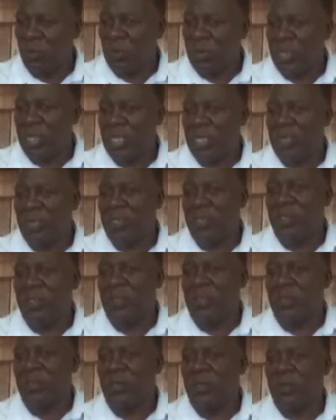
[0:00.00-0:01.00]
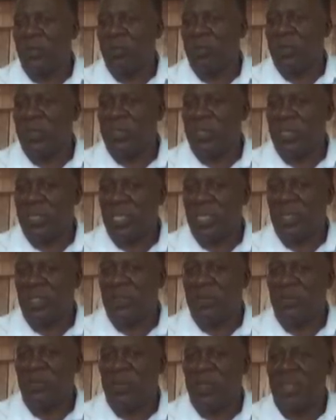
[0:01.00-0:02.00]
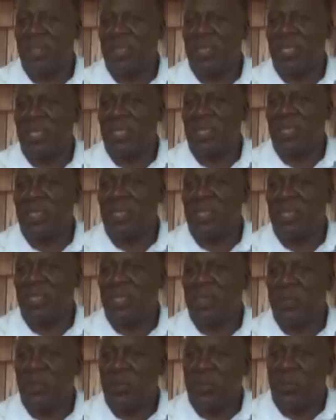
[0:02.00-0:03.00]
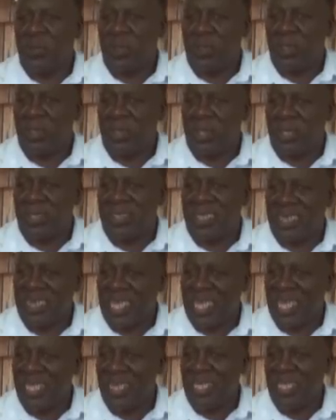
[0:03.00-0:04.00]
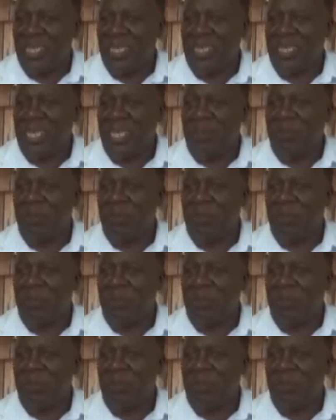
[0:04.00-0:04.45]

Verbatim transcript: own land. So Mr. Daniel felt that, you know, it's an ideal